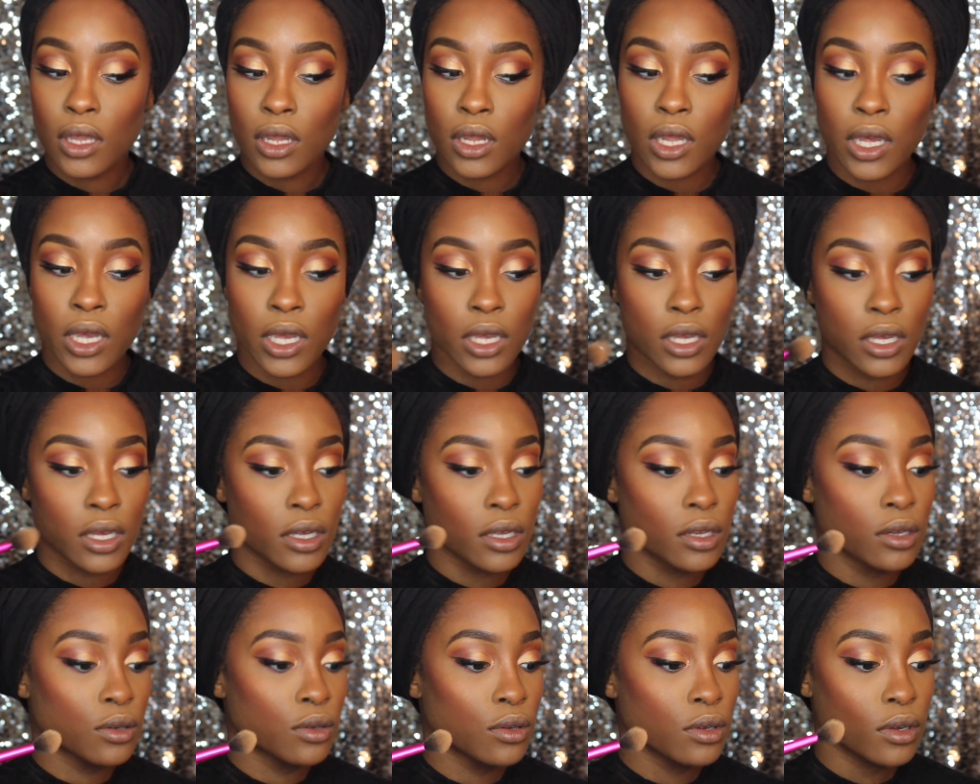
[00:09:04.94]

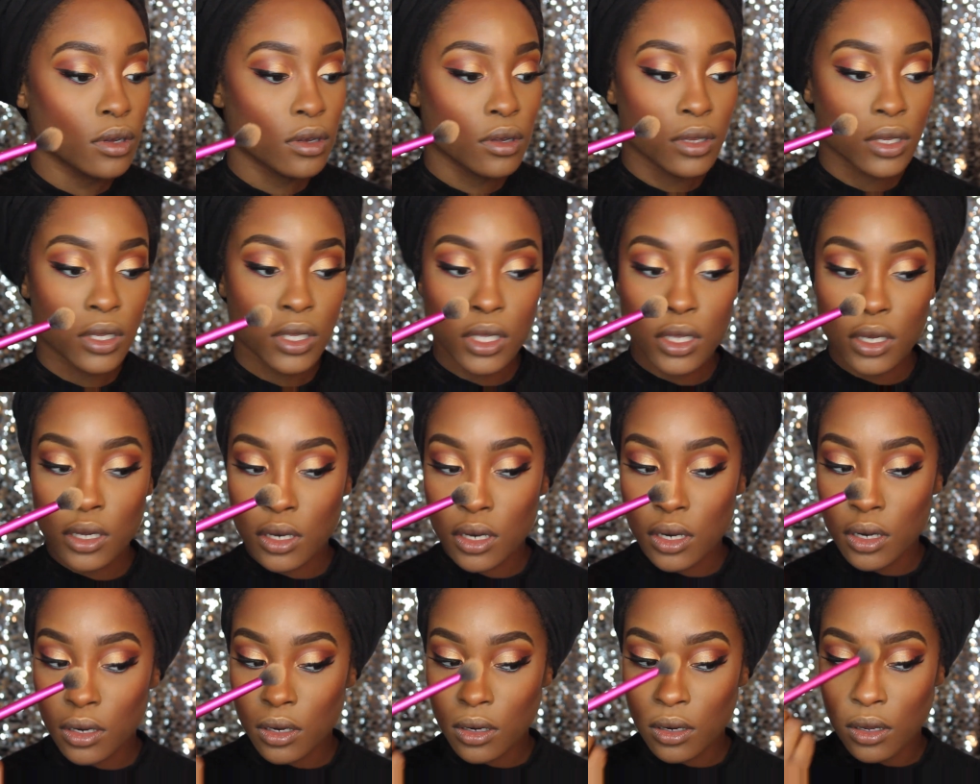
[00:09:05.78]
Like, do y'all see the
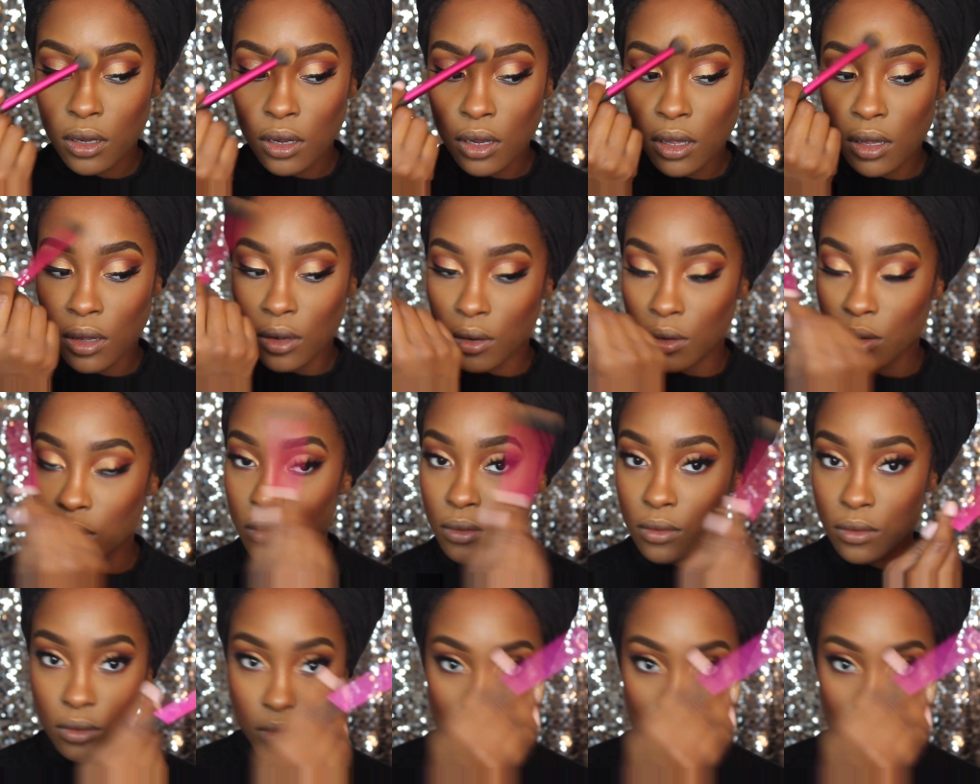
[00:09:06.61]
darn glow?